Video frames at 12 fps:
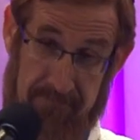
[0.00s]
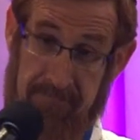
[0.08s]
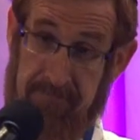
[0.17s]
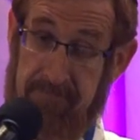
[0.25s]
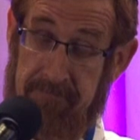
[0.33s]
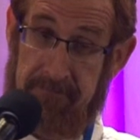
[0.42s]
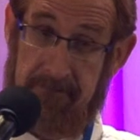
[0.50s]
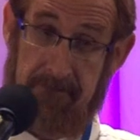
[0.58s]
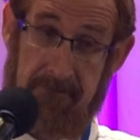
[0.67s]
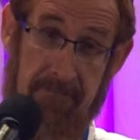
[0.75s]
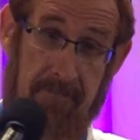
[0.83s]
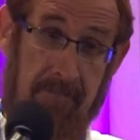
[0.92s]

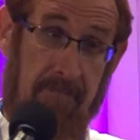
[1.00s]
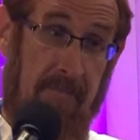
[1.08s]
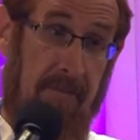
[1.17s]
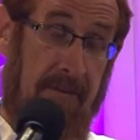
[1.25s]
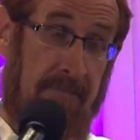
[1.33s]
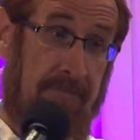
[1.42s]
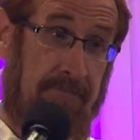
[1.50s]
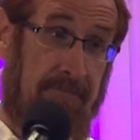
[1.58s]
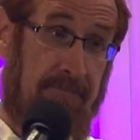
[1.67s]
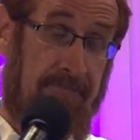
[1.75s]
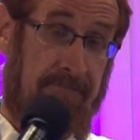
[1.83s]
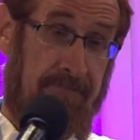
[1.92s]

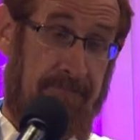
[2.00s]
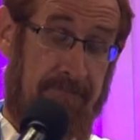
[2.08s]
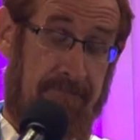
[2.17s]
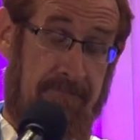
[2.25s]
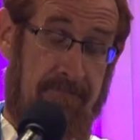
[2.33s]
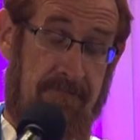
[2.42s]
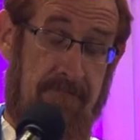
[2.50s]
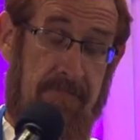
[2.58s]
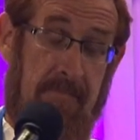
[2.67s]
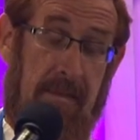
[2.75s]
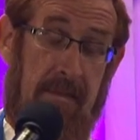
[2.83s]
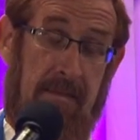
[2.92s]

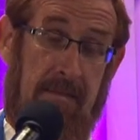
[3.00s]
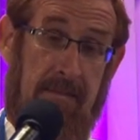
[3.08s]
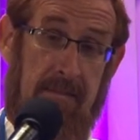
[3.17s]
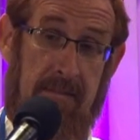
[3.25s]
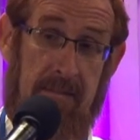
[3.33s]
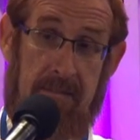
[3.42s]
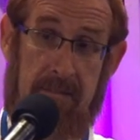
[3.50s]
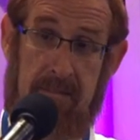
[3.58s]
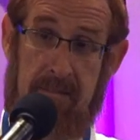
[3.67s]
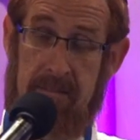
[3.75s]
[no speech]